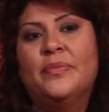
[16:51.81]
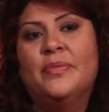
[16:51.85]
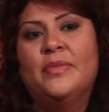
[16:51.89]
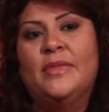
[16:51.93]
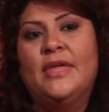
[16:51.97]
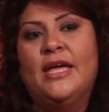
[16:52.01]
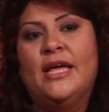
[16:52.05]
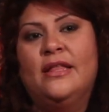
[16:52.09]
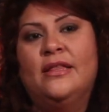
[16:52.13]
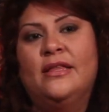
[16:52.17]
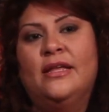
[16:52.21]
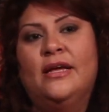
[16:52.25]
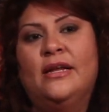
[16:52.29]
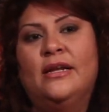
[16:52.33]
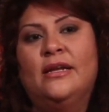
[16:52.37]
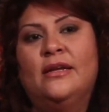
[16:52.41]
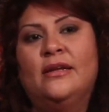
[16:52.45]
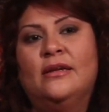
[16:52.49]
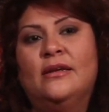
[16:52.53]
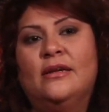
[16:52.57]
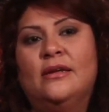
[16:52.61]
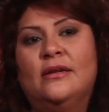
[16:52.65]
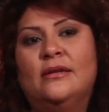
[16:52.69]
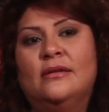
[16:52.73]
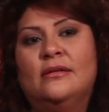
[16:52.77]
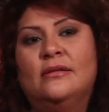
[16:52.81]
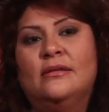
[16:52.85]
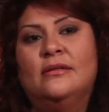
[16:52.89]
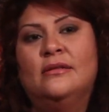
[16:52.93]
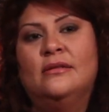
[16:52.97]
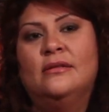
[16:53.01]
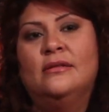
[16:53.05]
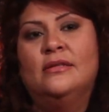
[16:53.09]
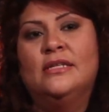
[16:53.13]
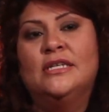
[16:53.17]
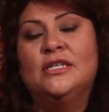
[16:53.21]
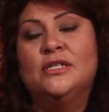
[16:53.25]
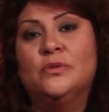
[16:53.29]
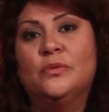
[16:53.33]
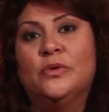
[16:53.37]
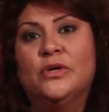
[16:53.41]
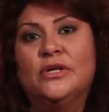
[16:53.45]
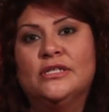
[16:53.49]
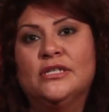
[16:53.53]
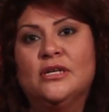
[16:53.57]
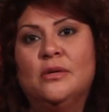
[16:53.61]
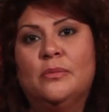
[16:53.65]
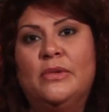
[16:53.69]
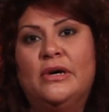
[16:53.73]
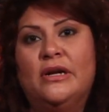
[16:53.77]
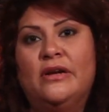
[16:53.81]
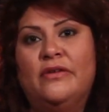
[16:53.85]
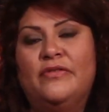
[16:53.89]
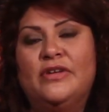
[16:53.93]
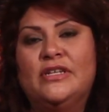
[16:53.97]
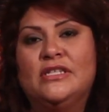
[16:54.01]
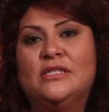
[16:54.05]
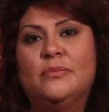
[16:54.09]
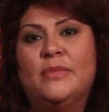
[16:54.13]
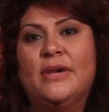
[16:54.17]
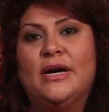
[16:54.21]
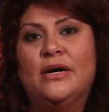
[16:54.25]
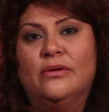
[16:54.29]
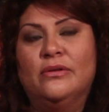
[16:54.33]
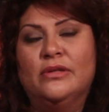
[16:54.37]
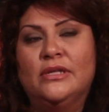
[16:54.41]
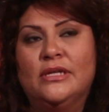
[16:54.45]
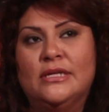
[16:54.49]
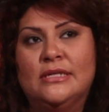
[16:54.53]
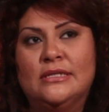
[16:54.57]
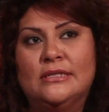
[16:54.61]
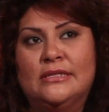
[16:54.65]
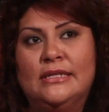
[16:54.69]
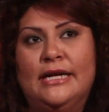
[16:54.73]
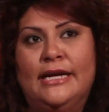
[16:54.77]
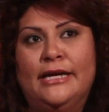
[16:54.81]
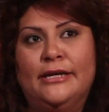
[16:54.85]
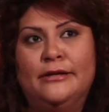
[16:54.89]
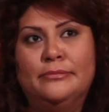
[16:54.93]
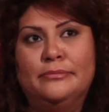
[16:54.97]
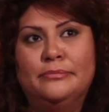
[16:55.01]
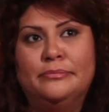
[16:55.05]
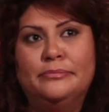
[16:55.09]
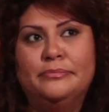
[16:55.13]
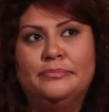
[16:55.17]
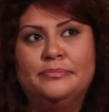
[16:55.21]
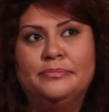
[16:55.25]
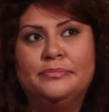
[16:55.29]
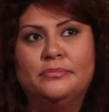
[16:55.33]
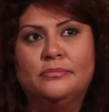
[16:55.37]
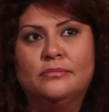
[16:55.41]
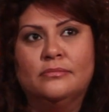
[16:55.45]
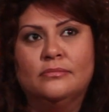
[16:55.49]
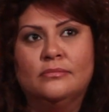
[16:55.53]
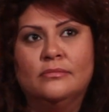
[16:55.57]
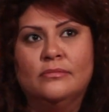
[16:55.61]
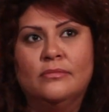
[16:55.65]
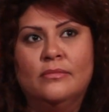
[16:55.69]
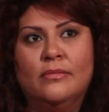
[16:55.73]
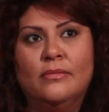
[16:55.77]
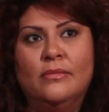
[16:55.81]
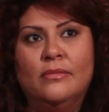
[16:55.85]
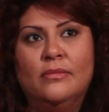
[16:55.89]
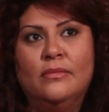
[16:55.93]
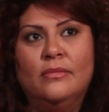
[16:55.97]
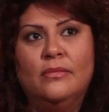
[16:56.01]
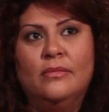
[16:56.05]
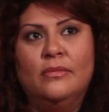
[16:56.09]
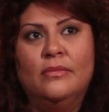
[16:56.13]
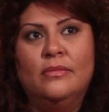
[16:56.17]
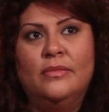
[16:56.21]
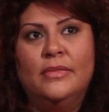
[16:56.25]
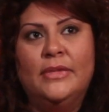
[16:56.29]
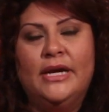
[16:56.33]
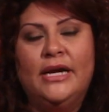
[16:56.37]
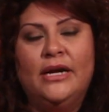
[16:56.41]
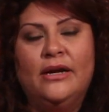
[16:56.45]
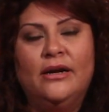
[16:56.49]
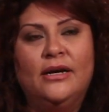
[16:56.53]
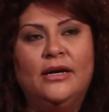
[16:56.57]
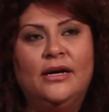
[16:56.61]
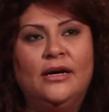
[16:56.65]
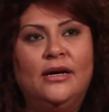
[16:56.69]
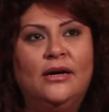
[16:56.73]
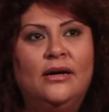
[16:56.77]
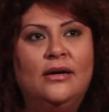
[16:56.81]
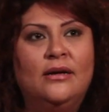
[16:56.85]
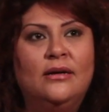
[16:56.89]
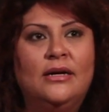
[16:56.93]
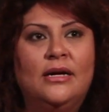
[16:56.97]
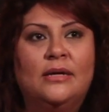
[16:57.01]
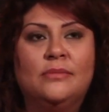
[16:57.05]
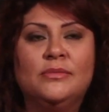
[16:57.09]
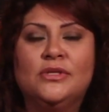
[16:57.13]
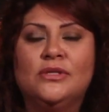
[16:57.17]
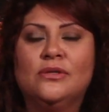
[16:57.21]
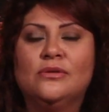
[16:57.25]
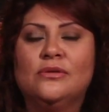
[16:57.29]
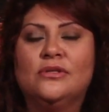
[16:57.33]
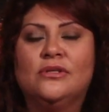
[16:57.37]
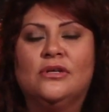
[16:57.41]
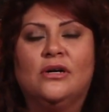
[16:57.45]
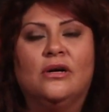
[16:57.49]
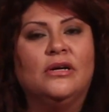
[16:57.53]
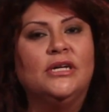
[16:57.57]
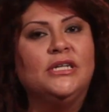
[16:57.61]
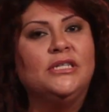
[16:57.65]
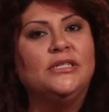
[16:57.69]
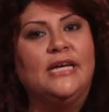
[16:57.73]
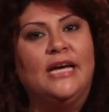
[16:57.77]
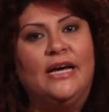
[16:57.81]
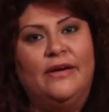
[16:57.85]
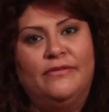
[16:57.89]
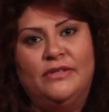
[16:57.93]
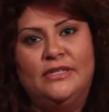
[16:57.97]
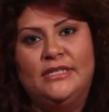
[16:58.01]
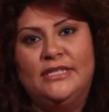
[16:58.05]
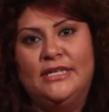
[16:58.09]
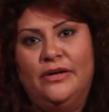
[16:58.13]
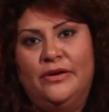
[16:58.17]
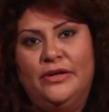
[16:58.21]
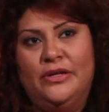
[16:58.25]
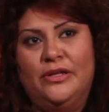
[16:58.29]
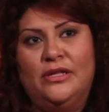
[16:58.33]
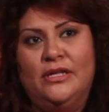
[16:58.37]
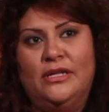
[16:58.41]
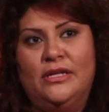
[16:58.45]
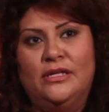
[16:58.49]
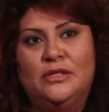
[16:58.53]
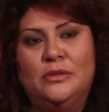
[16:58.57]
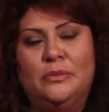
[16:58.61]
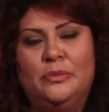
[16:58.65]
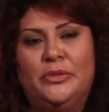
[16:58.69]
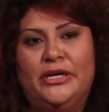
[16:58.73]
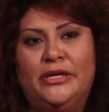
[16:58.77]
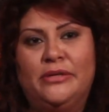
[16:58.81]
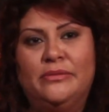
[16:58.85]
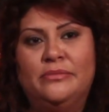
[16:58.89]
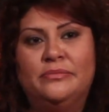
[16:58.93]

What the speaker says: And then these words come out of his mouth. He's like, Erica, I'm so sorry to have to tell you this, but